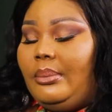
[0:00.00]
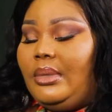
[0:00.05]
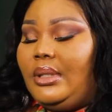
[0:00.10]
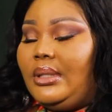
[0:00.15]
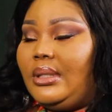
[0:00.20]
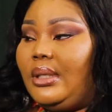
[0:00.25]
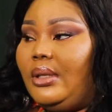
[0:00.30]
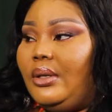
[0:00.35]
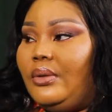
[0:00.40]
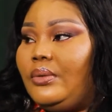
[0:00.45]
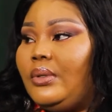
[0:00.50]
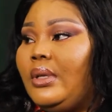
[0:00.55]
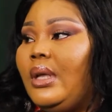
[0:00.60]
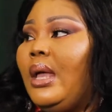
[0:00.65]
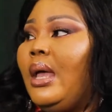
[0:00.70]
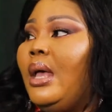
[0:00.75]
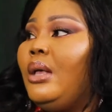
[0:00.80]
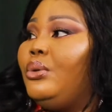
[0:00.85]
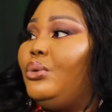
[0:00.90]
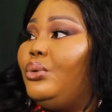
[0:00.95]
stuff.
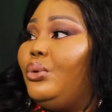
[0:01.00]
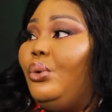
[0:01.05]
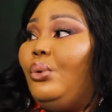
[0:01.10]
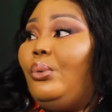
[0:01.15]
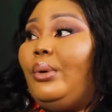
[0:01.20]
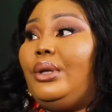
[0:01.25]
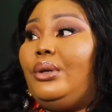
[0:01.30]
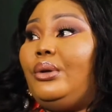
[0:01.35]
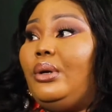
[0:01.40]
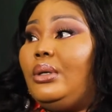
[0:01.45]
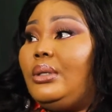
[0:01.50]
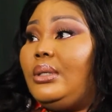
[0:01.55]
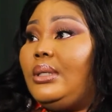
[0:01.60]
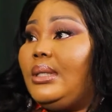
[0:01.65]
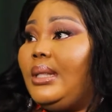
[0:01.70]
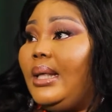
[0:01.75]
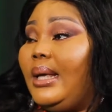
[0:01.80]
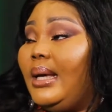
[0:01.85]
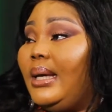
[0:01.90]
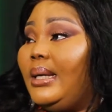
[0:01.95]
So when you're on
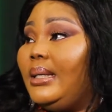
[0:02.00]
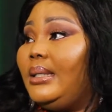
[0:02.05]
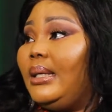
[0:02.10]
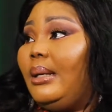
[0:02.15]
stage,